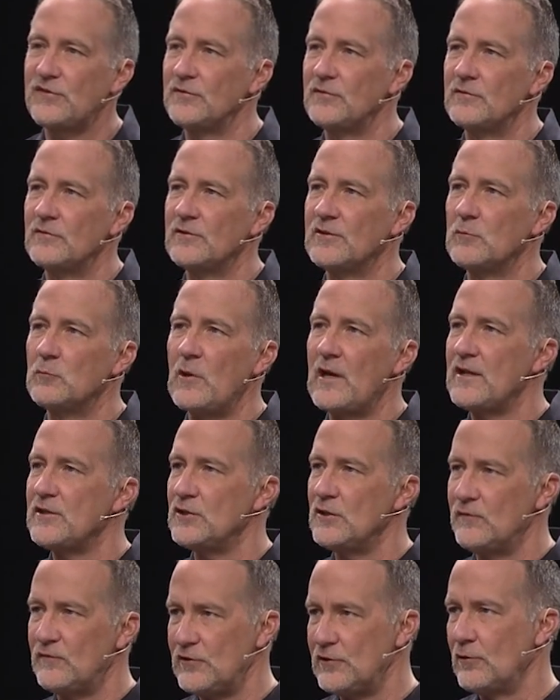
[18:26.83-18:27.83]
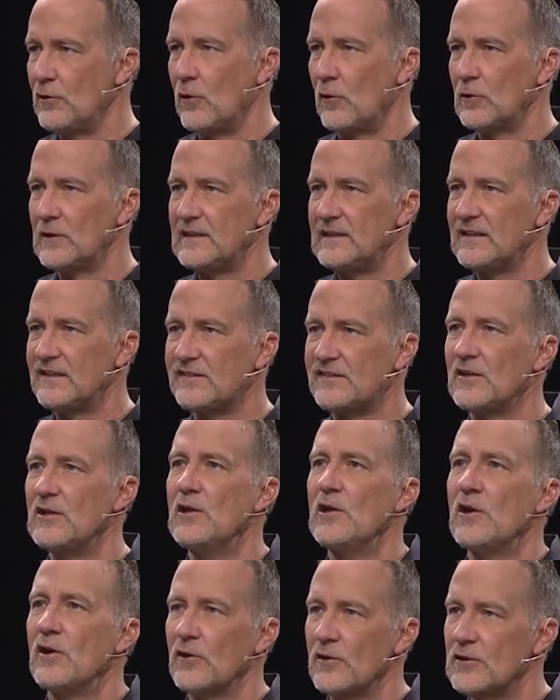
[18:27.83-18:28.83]
to the way you view holiness
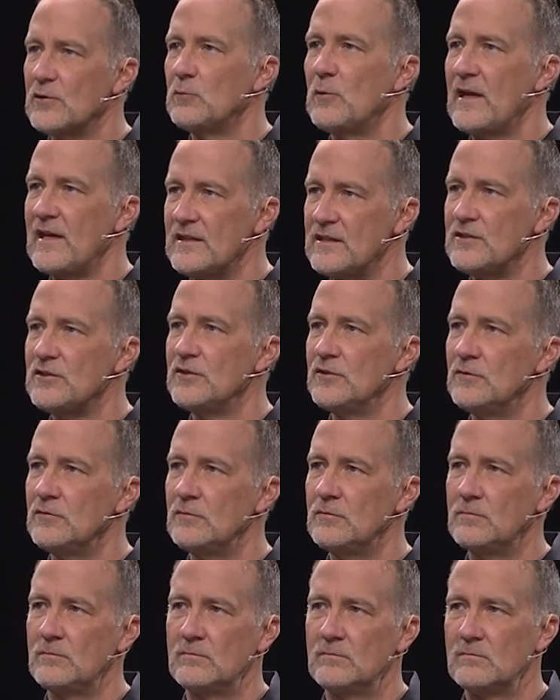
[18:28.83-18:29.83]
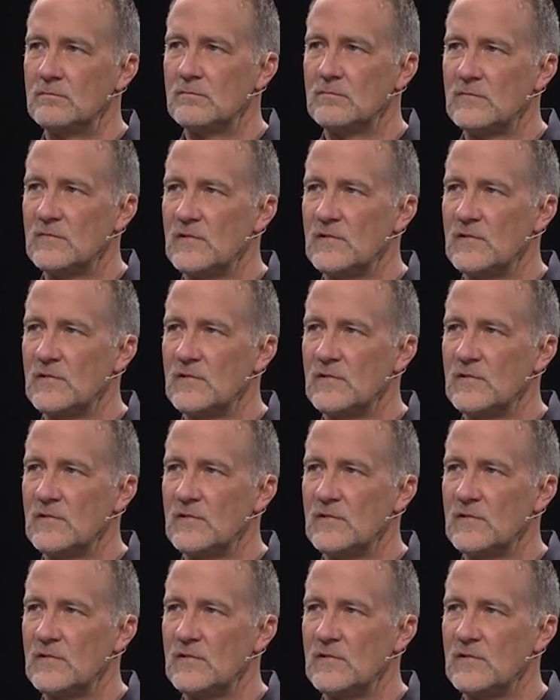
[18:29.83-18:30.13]
or the way that you